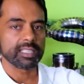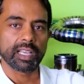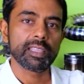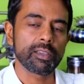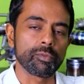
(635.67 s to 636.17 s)

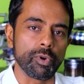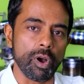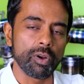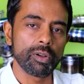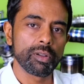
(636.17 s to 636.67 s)
nothing
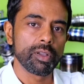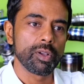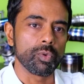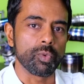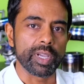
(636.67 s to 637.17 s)
wrong
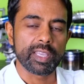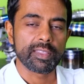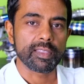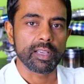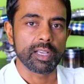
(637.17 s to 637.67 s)

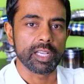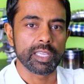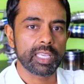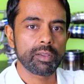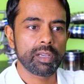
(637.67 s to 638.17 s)
with
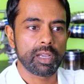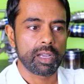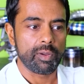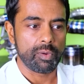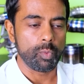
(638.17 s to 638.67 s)
earning
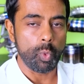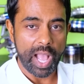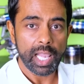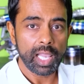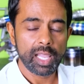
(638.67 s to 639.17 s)

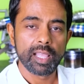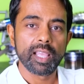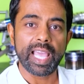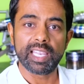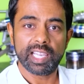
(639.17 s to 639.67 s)
well
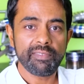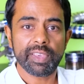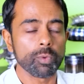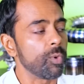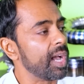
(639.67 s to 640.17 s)
and
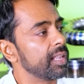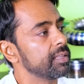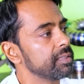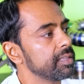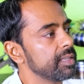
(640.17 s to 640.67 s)
living well.
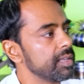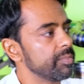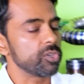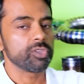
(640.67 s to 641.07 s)
But you